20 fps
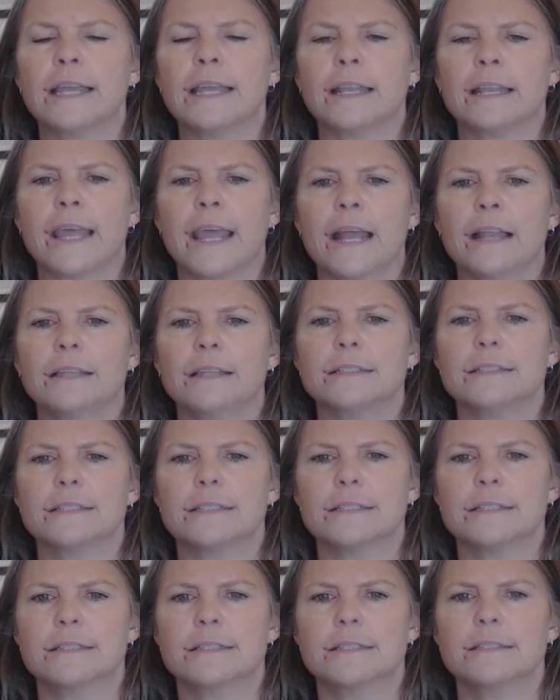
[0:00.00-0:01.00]

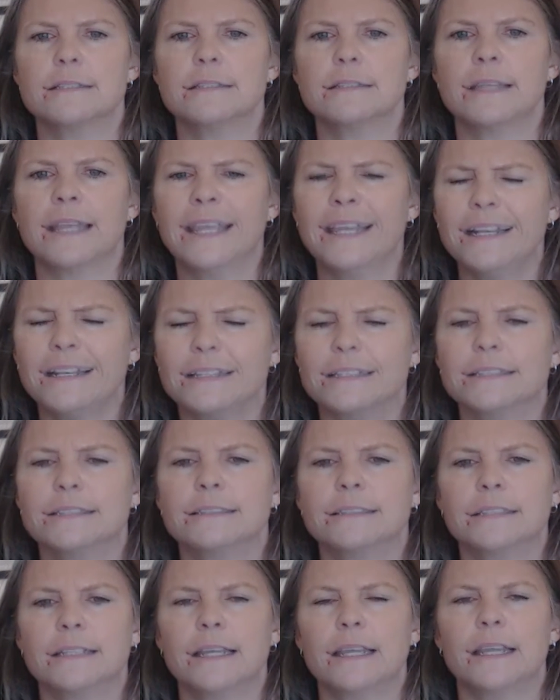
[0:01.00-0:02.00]
analysis
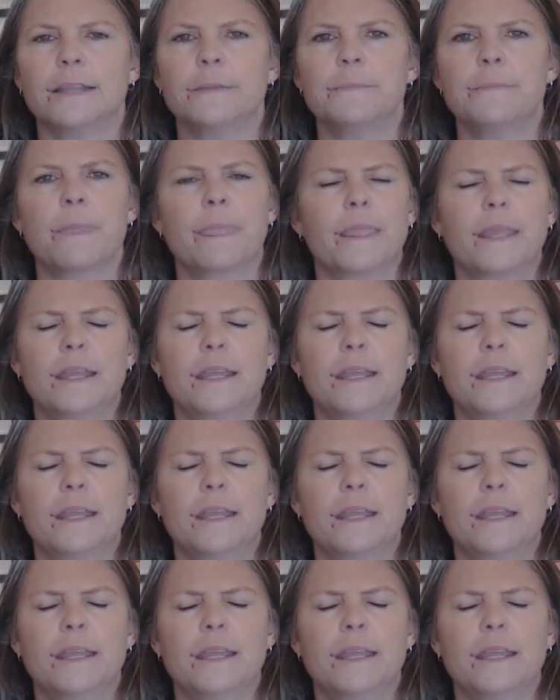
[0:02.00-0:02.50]
analyst today.